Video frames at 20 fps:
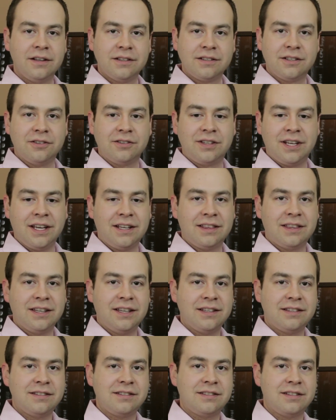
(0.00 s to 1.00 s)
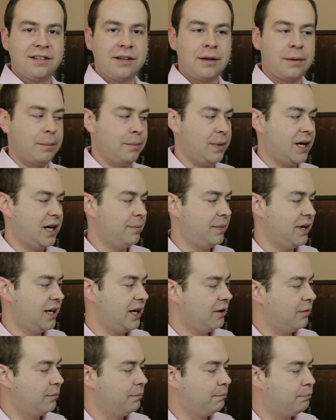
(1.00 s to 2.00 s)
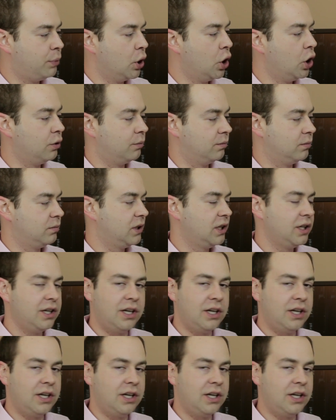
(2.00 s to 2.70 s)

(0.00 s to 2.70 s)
So take this, pop it out, and boom.